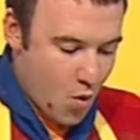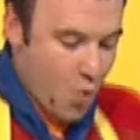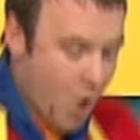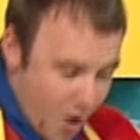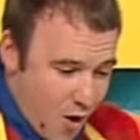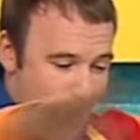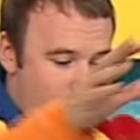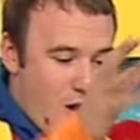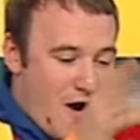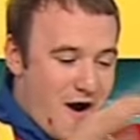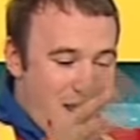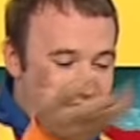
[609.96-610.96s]

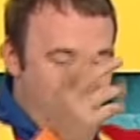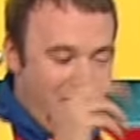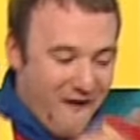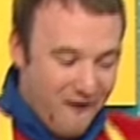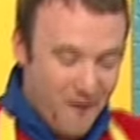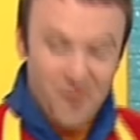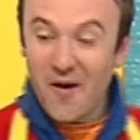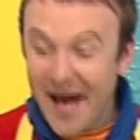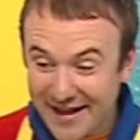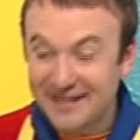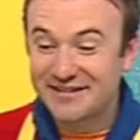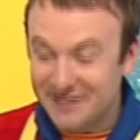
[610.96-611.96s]
Woo! -ho!
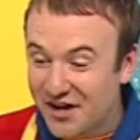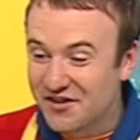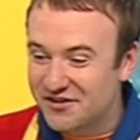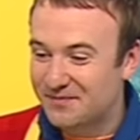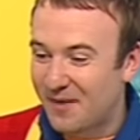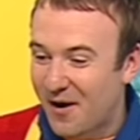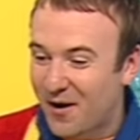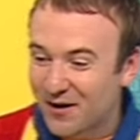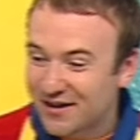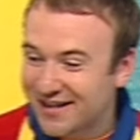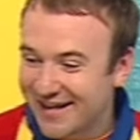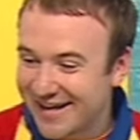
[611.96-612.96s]
Well done, Small.